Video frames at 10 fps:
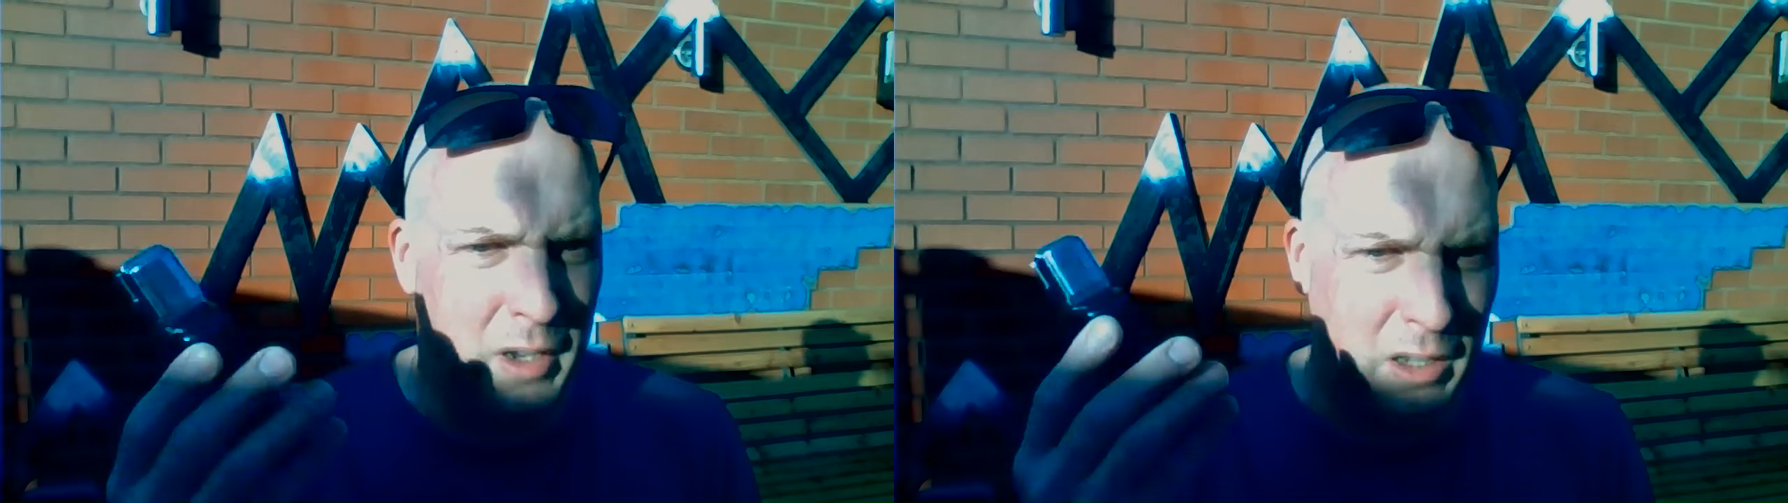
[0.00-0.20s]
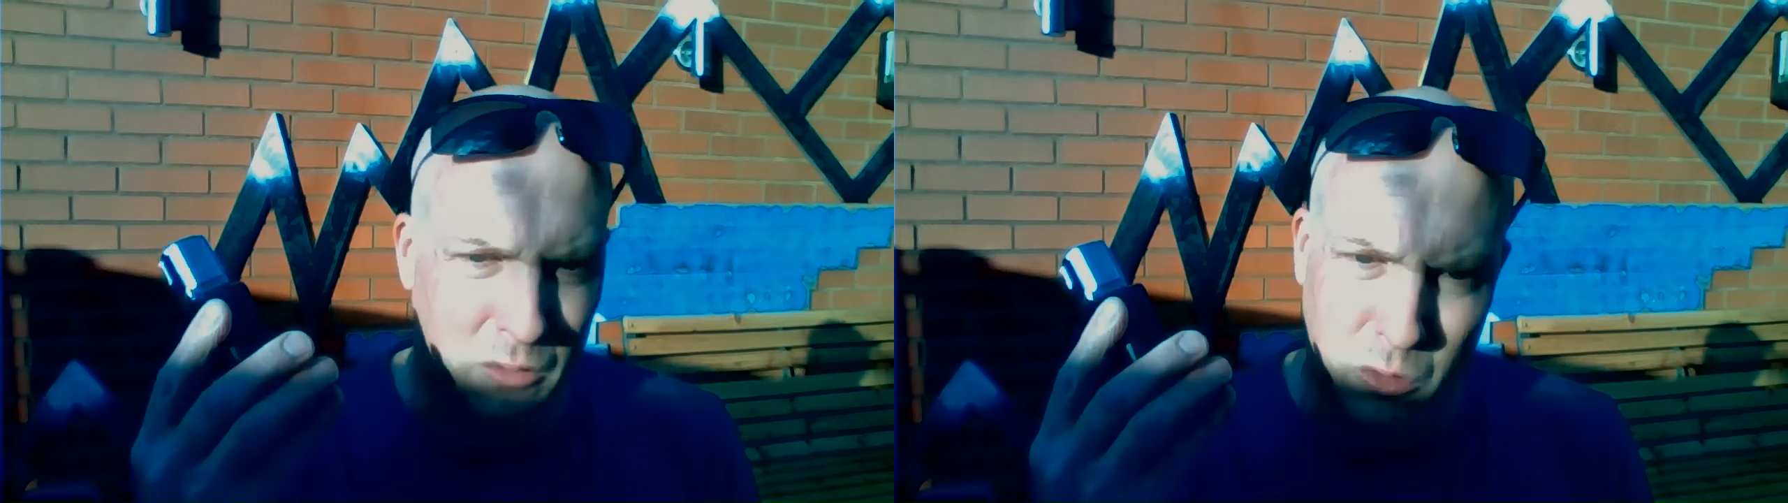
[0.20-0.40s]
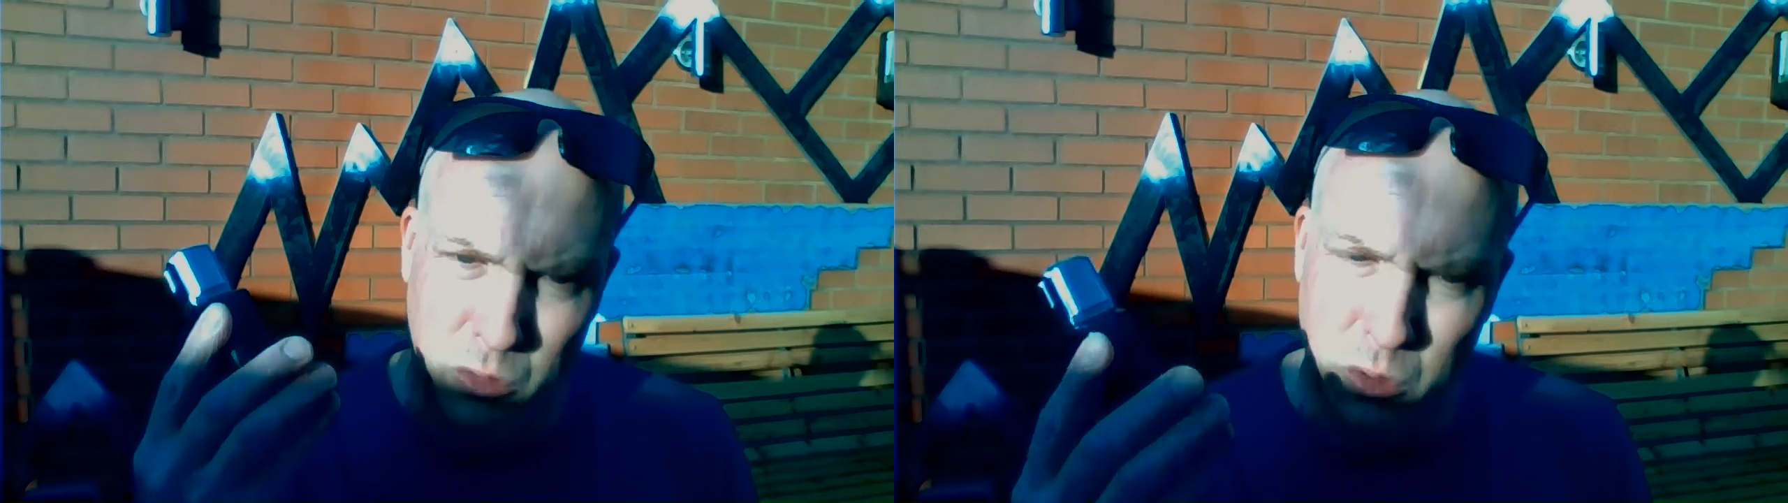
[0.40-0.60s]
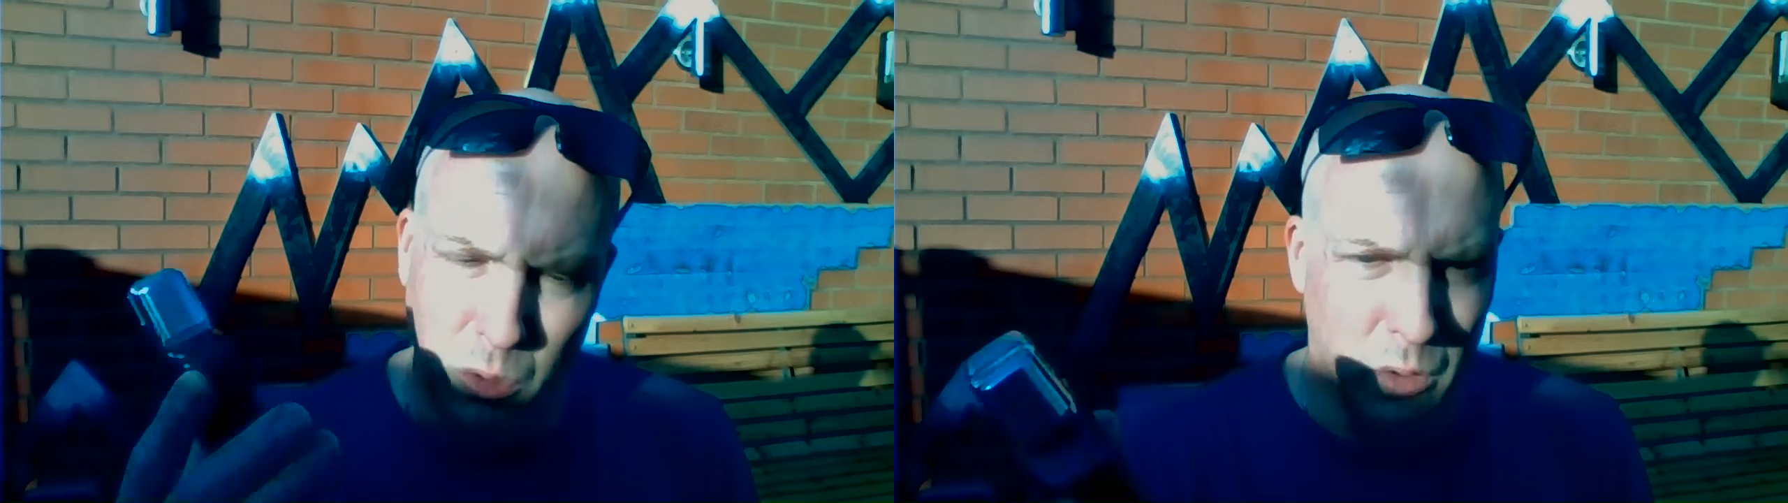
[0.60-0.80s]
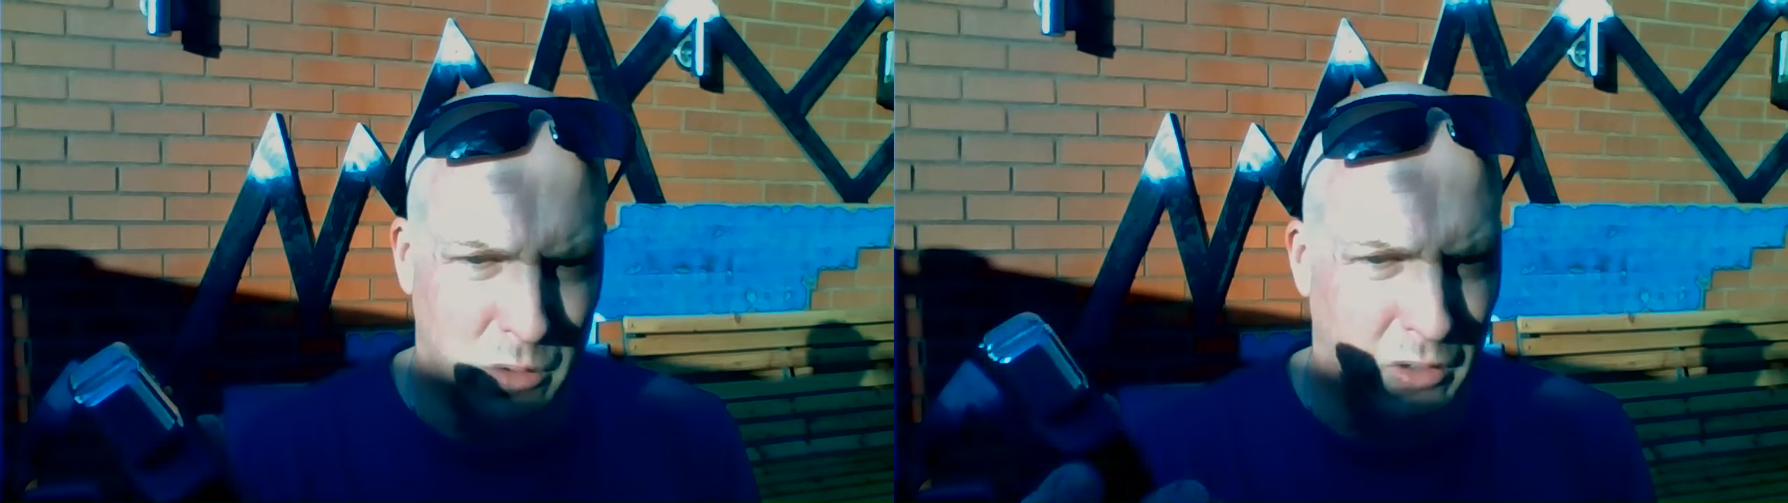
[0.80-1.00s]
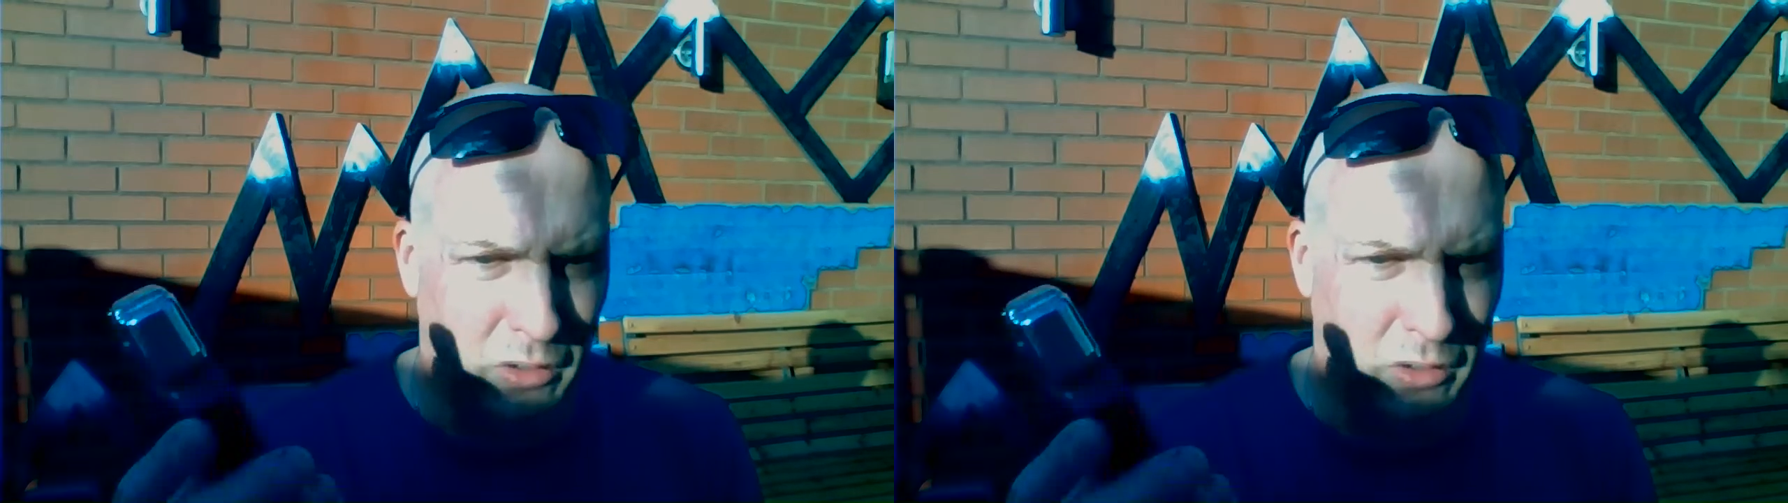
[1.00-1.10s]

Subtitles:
is gorgeous.